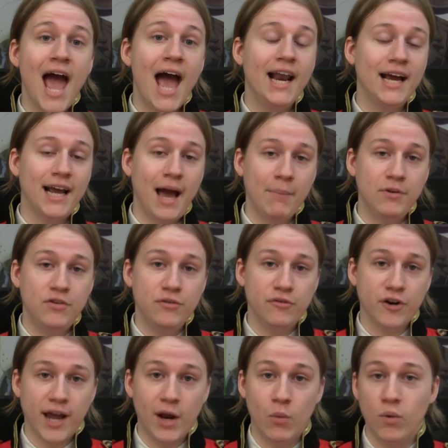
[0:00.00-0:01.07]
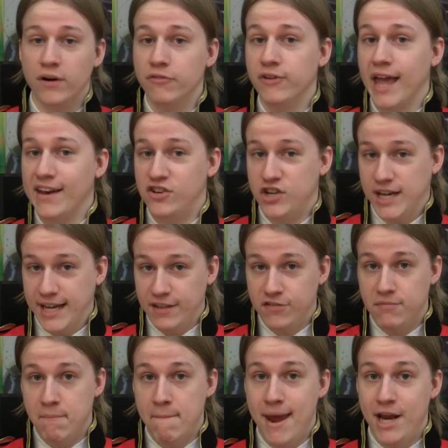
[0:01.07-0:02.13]
and I happen to forget one of
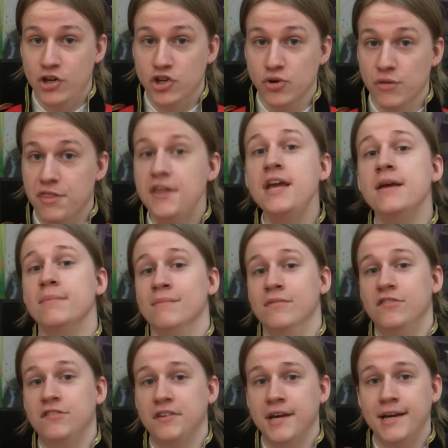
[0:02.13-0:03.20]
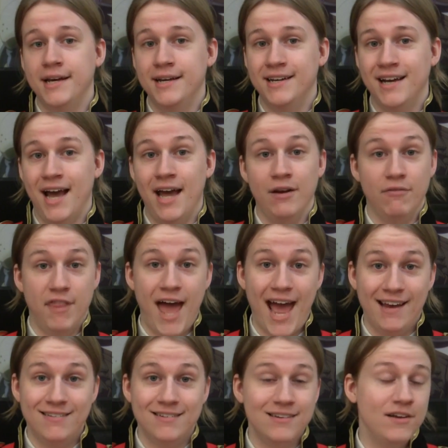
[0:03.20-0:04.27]
Genshiken's major themes. And
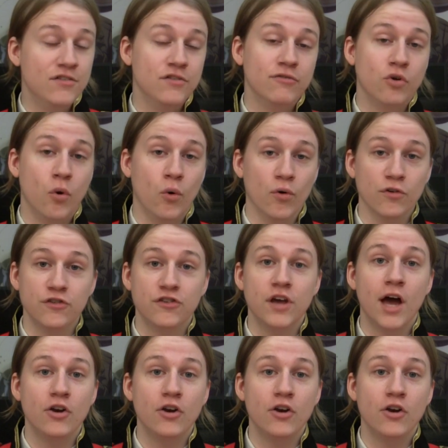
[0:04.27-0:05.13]
that is, of course,